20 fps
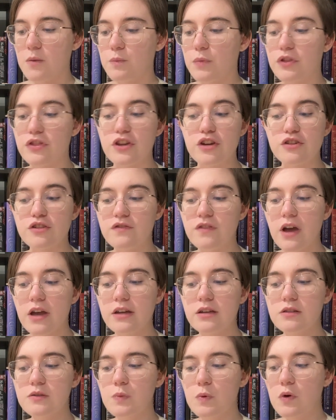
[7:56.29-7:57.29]
But their
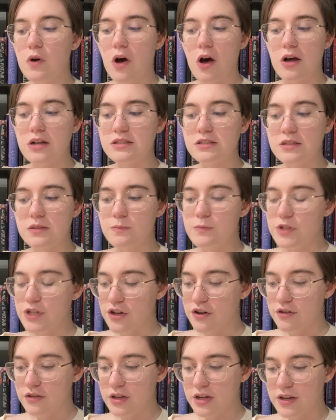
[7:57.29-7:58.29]
defiance will cost them
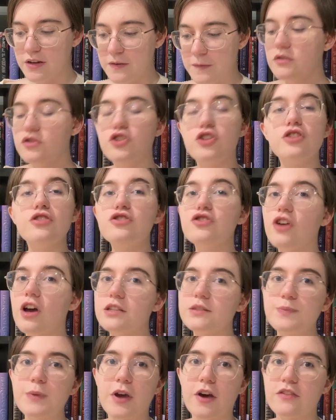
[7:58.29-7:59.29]
dearly. Just
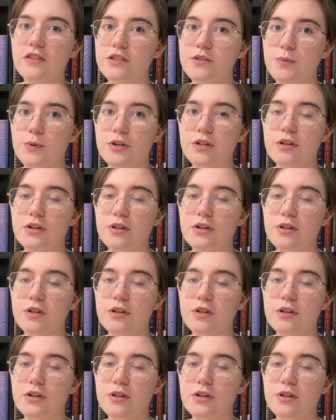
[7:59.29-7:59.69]
trust me on this one,